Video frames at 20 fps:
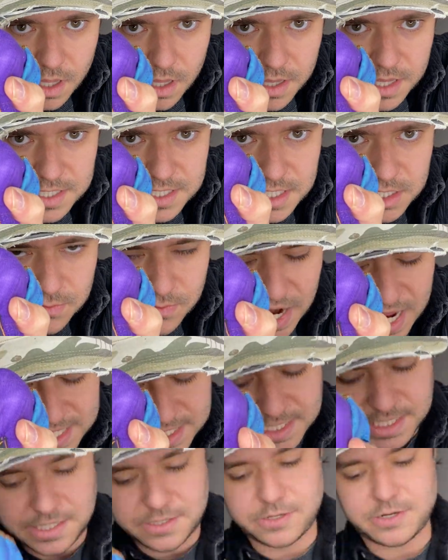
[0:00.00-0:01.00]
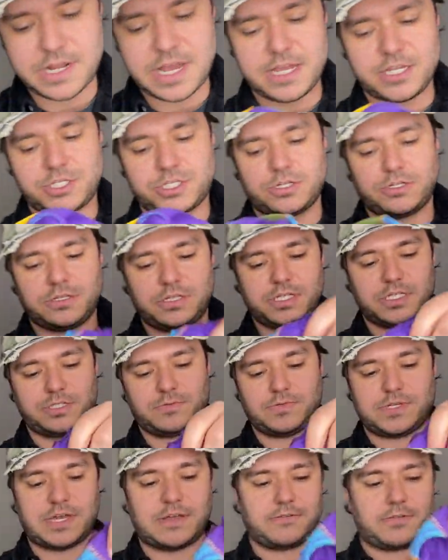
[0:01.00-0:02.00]
This is Rising International. This is
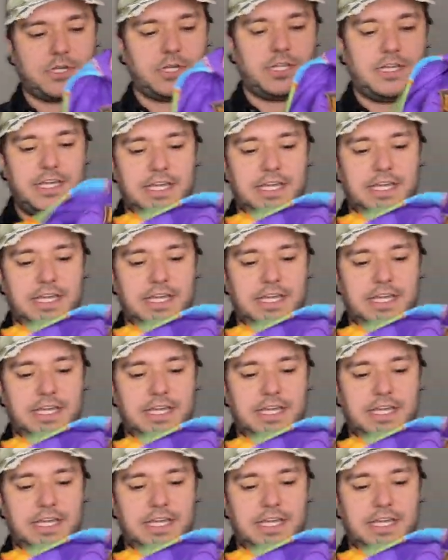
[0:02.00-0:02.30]
what I would call a